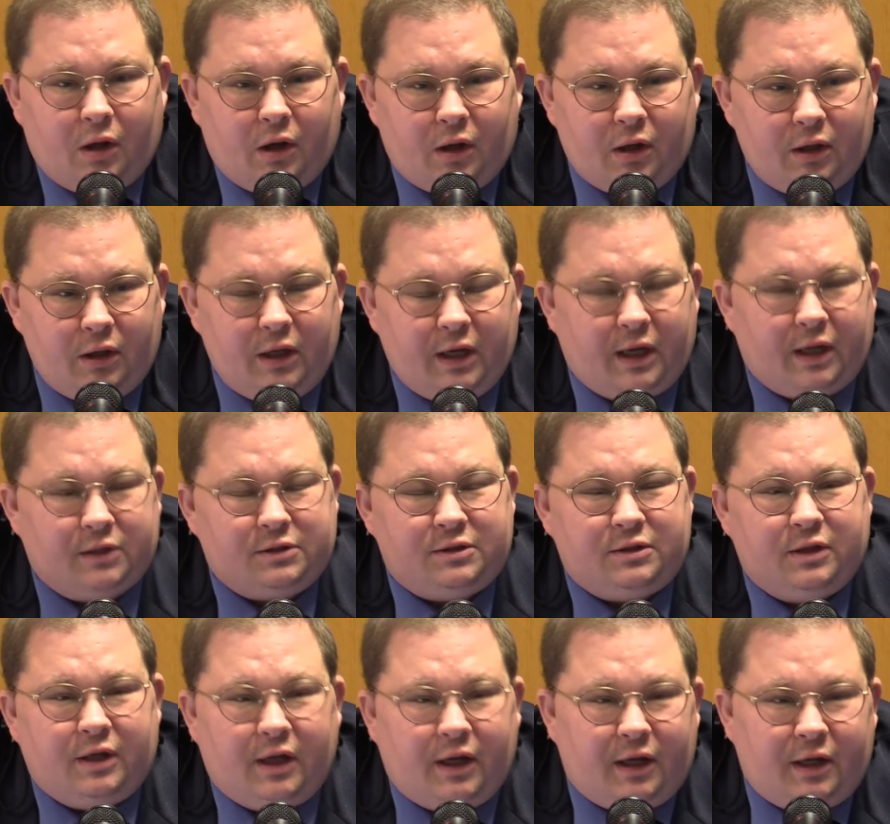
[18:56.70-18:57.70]
Yes,
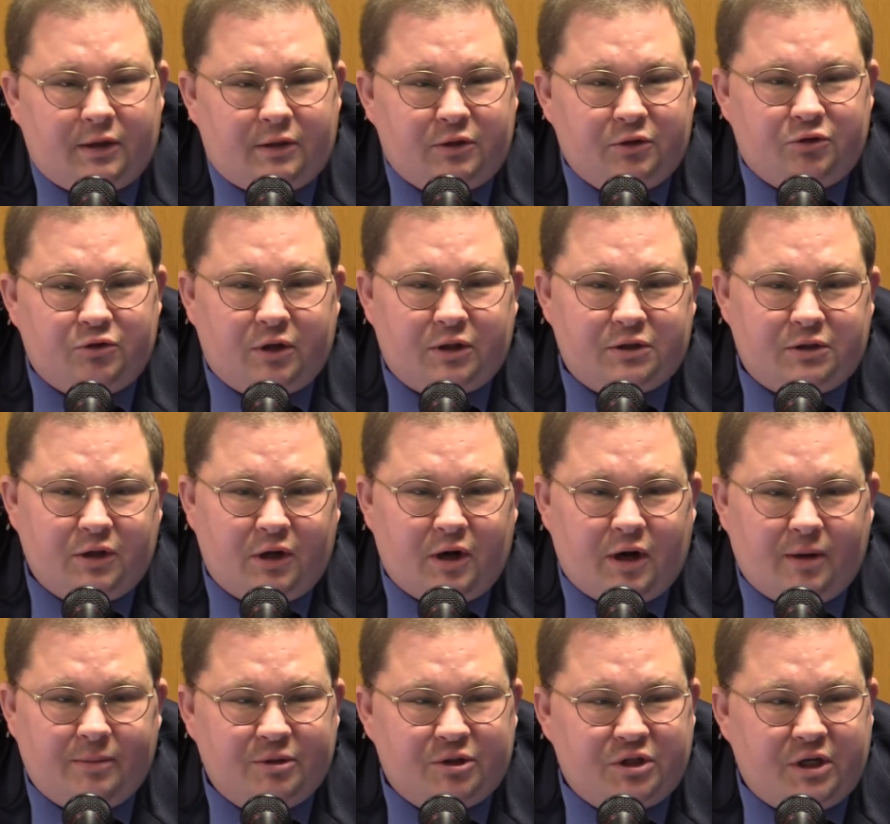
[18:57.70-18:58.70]
to address the
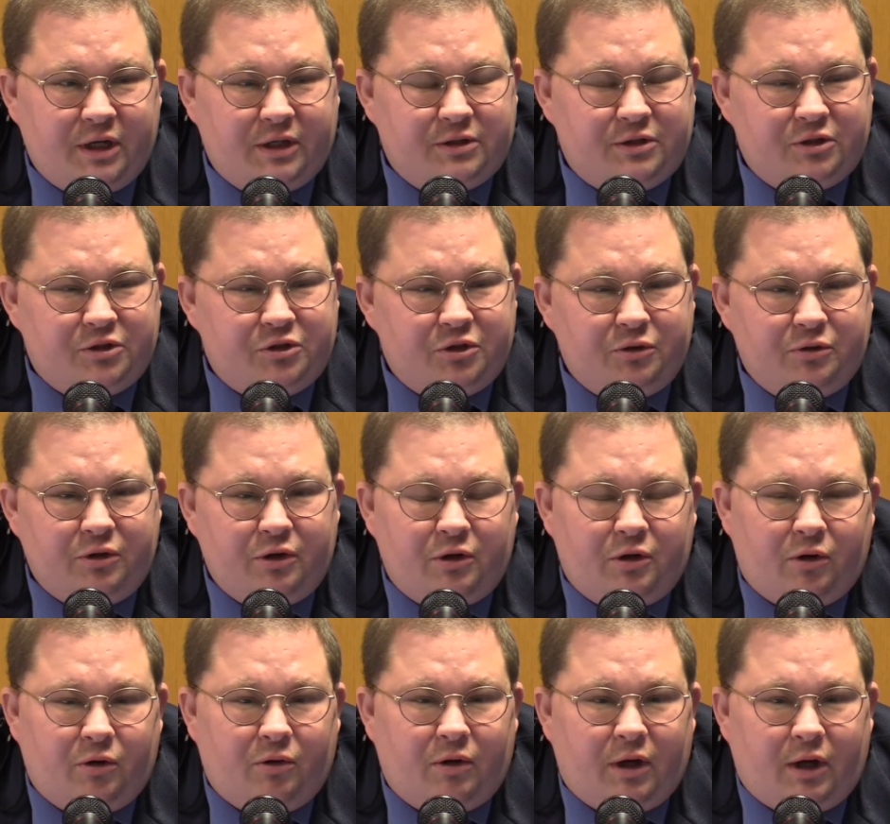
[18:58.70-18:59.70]
garbage cans issue, you
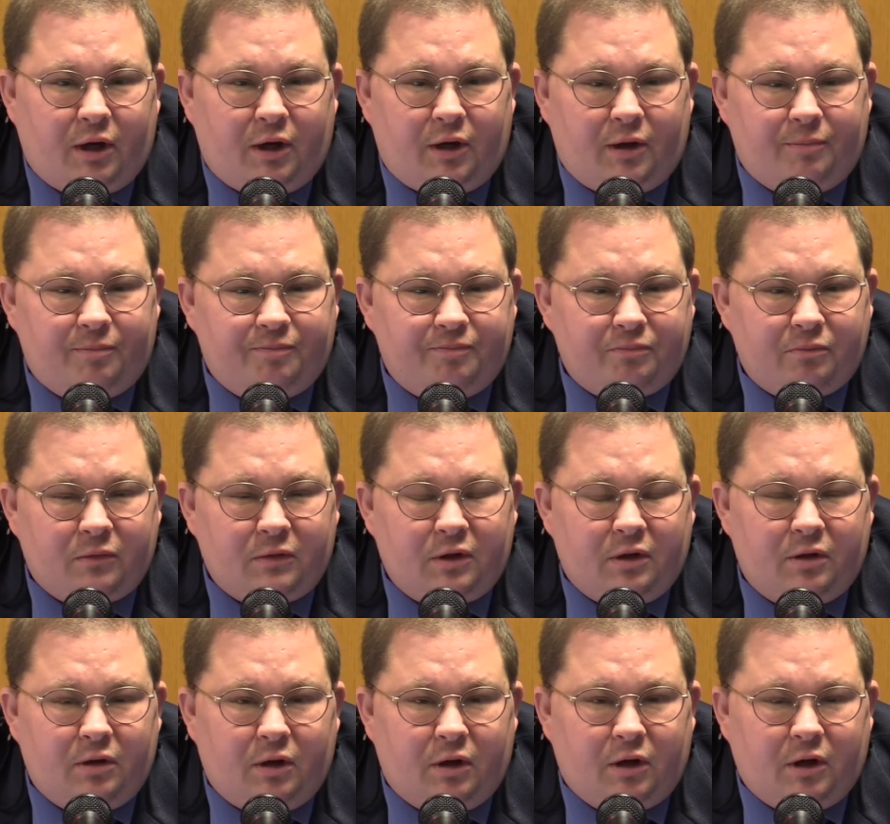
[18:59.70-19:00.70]
know,
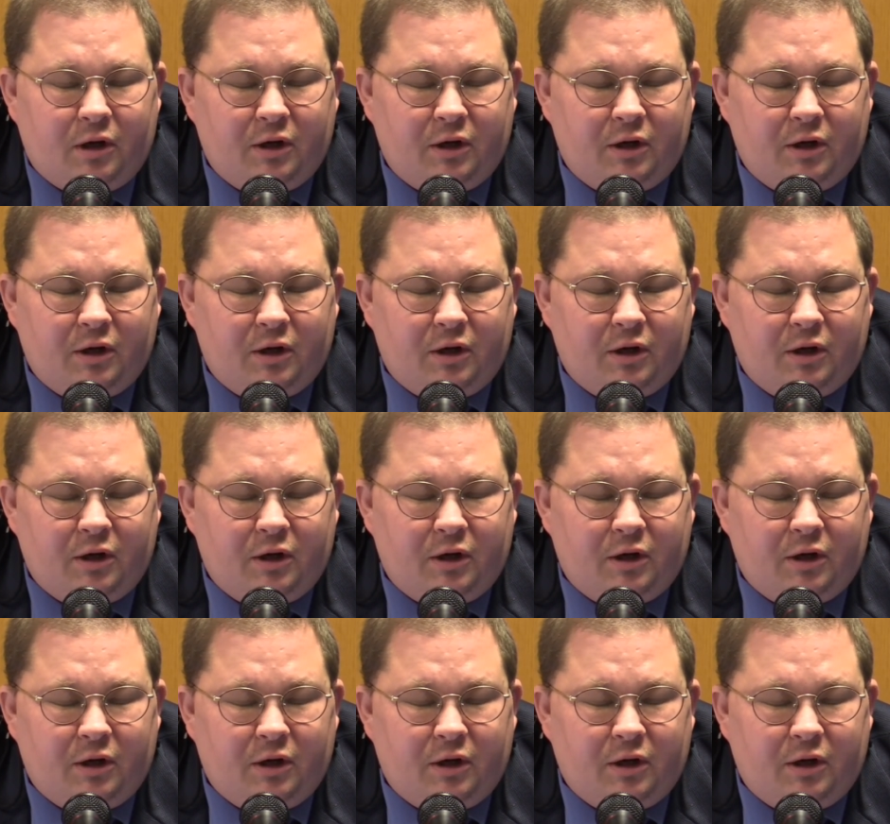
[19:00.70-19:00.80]
our